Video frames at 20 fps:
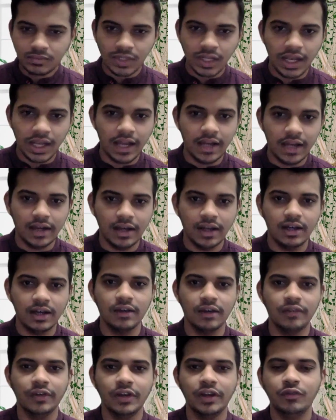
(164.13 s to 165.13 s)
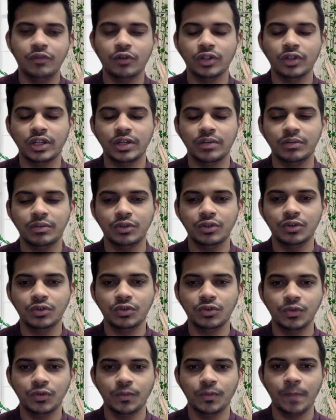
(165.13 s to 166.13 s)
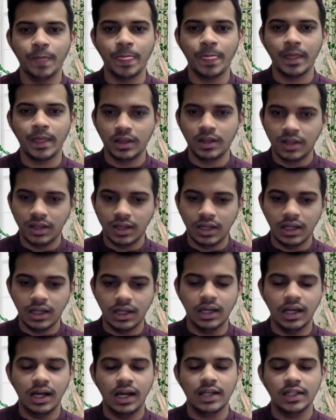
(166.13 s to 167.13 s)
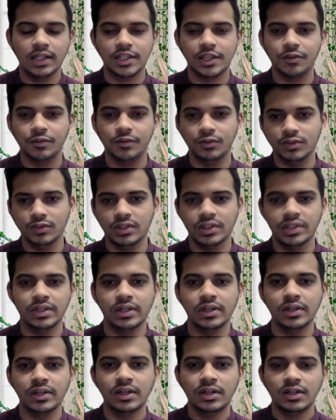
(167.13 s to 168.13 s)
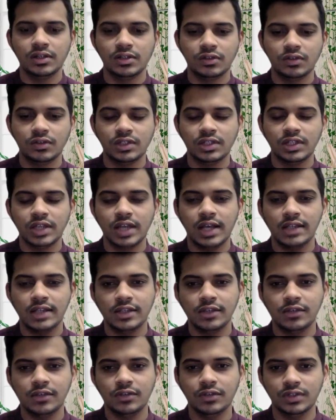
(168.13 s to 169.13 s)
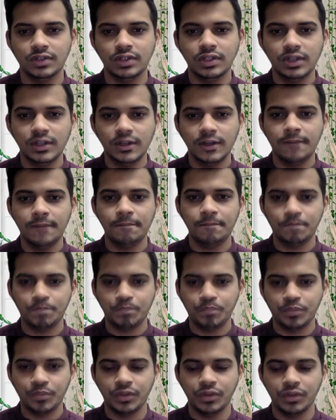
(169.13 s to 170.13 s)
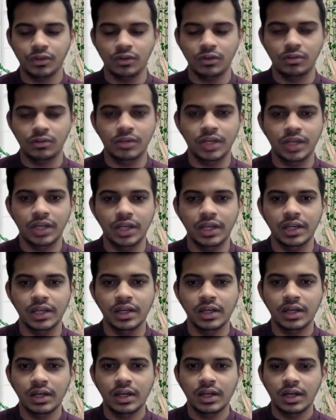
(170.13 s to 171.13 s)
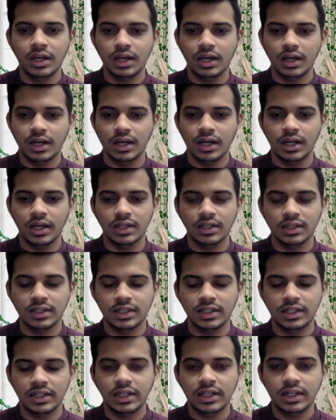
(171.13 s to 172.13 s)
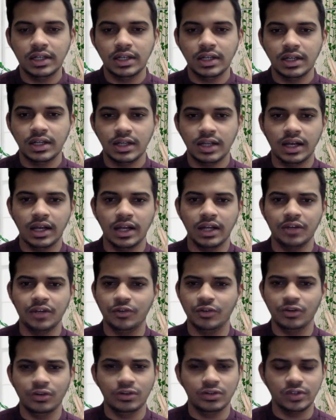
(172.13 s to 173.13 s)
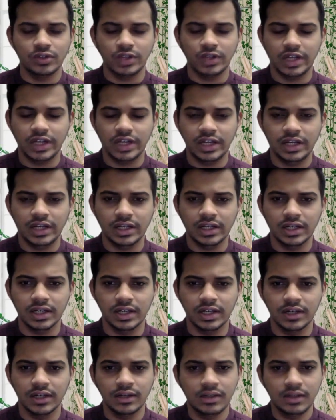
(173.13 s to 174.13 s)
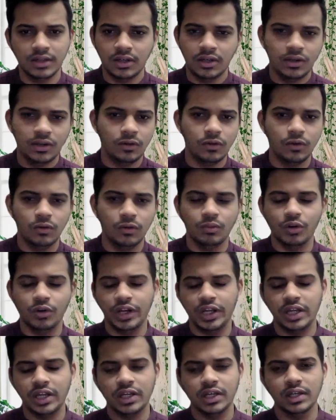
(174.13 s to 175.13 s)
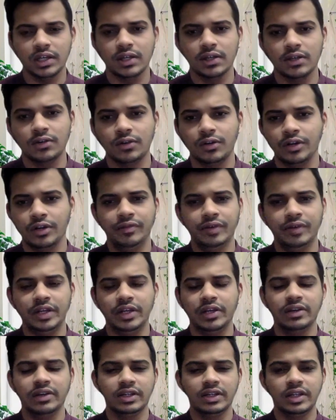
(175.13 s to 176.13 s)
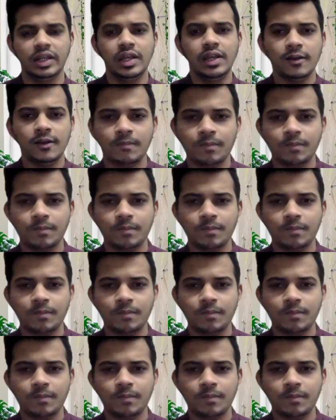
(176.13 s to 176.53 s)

and wait for them to ask you to sit. So once they ask you to sit, you will be seated, and you will also greet good morning, good evening, everything.